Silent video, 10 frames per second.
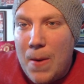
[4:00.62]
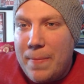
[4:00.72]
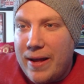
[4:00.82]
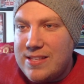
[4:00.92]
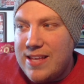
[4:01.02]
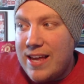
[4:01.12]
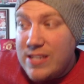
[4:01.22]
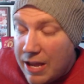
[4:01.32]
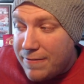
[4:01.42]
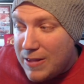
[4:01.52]
but
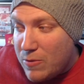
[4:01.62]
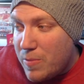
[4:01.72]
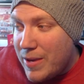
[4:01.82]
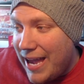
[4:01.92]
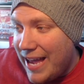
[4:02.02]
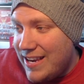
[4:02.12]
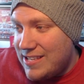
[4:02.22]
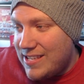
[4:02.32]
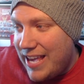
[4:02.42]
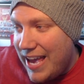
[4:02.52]
definitely we'll be getting
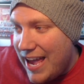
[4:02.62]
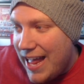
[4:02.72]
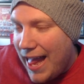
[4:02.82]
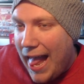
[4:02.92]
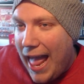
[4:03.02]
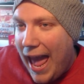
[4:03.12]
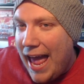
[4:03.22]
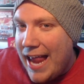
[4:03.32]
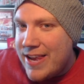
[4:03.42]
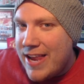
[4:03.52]
this kit,
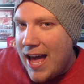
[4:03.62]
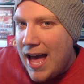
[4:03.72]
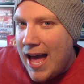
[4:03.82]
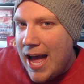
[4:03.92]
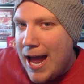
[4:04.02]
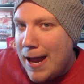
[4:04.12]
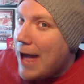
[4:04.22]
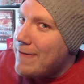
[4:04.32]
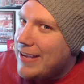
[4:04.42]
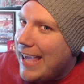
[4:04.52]
and
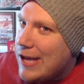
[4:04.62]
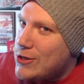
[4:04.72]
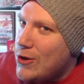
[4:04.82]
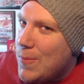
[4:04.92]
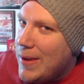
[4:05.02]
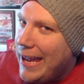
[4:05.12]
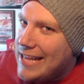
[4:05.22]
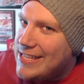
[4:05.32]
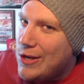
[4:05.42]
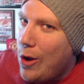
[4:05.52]
have a guess who I'll be
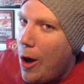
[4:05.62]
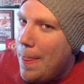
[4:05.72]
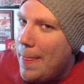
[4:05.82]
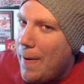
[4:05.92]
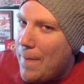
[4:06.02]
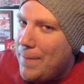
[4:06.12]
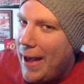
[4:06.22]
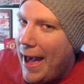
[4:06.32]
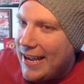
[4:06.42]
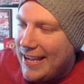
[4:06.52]
getting on the
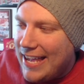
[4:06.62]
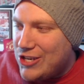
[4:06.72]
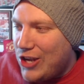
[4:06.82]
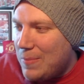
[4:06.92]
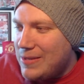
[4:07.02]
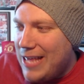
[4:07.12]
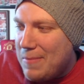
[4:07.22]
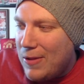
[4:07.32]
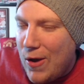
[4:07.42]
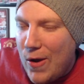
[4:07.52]
back. Get your comments down
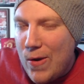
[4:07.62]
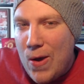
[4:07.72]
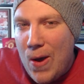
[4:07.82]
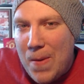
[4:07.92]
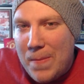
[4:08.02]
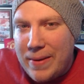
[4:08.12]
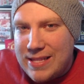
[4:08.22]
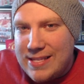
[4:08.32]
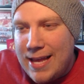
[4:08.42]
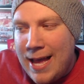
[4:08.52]
below.
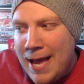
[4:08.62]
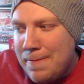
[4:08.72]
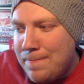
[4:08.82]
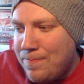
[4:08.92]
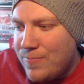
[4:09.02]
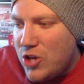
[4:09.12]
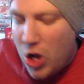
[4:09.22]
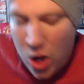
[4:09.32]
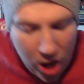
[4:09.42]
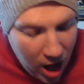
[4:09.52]
But you
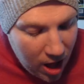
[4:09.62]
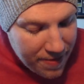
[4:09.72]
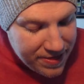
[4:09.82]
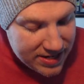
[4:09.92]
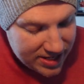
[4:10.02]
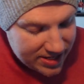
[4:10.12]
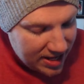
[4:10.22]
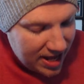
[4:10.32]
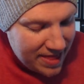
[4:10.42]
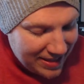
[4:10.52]
know, this is
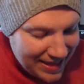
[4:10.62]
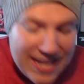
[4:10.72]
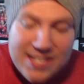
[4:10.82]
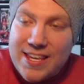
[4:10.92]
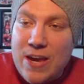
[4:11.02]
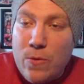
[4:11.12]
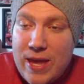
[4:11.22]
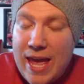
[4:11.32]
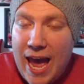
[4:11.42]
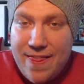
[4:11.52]
the last kit
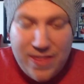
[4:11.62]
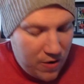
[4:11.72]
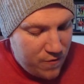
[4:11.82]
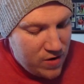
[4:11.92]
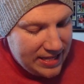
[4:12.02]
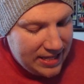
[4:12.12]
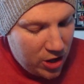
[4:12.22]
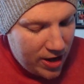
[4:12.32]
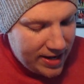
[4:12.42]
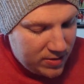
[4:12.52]
we had that I really
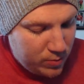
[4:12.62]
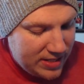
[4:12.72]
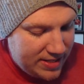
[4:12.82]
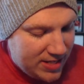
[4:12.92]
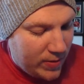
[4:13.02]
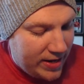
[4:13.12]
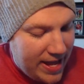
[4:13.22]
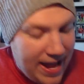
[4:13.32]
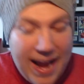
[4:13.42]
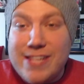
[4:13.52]
liked was this one
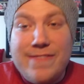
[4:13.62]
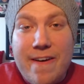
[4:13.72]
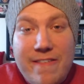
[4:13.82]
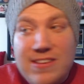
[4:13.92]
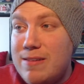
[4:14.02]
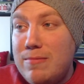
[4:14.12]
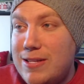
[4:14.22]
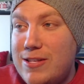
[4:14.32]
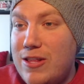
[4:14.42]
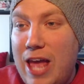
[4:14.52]
here, and it's very similar
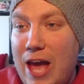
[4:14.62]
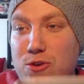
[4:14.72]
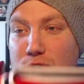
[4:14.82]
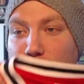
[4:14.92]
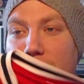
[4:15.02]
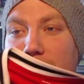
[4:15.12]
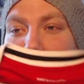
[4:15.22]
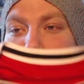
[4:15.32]
to our new one.